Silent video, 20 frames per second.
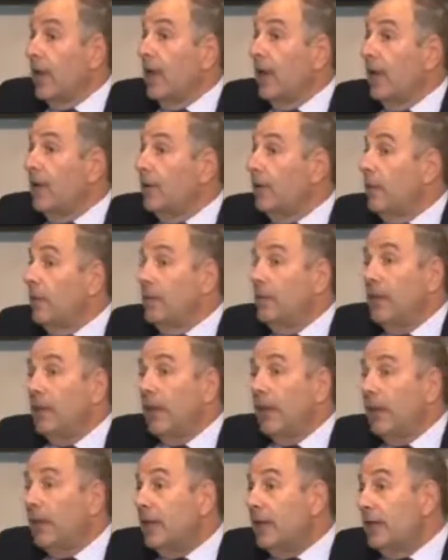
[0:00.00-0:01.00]
and there are
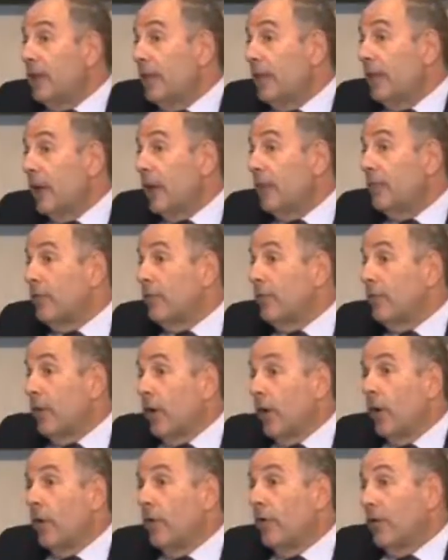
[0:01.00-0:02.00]
many different types of
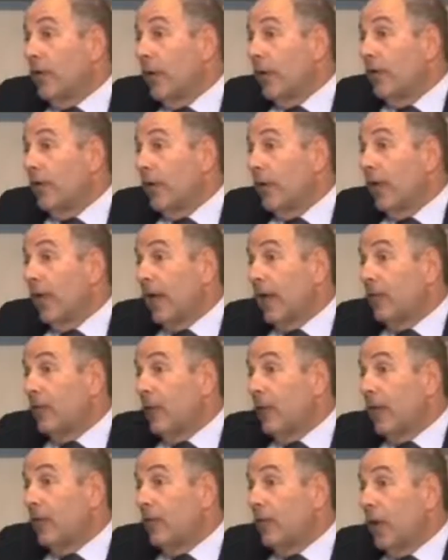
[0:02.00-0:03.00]

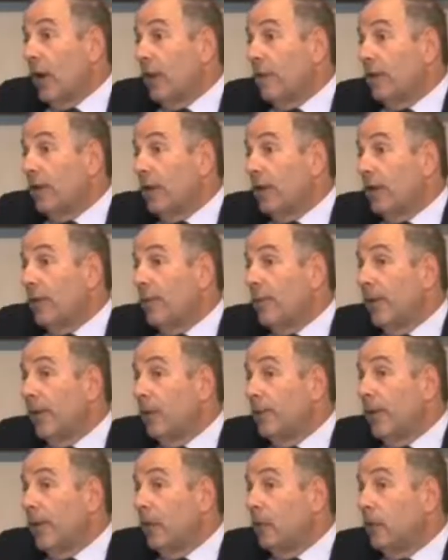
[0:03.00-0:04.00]
over-the-counter eye drops, and
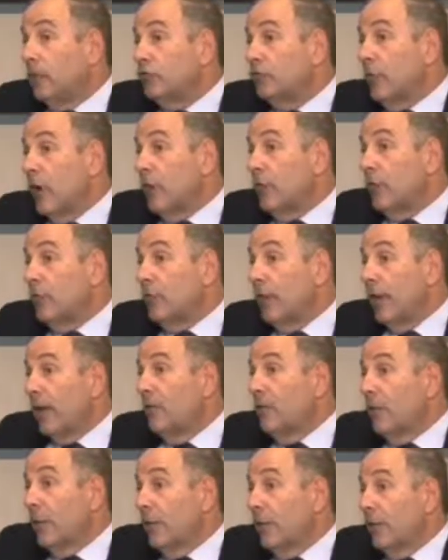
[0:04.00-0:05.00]
depending upon which drop is
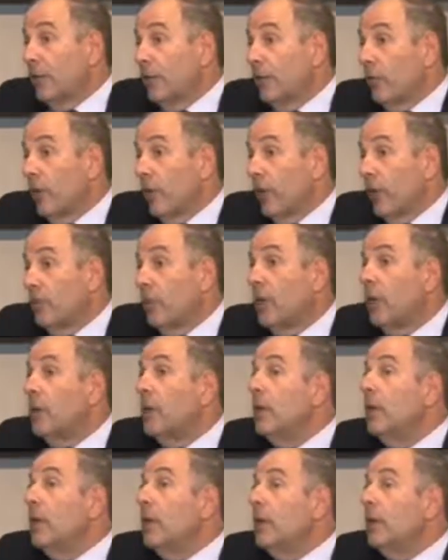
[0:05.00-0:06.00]
best, we'll prescribe.
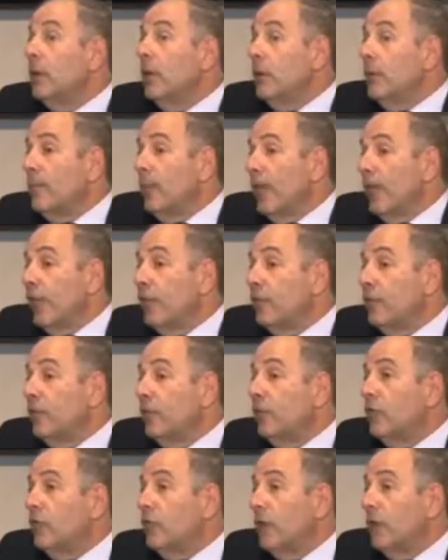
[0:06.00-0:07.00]
Some
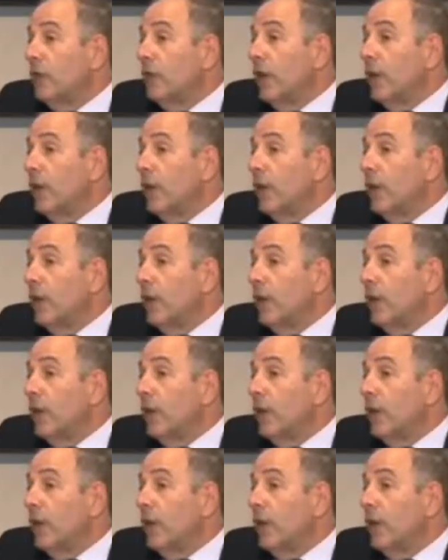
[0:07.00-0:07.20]
patients will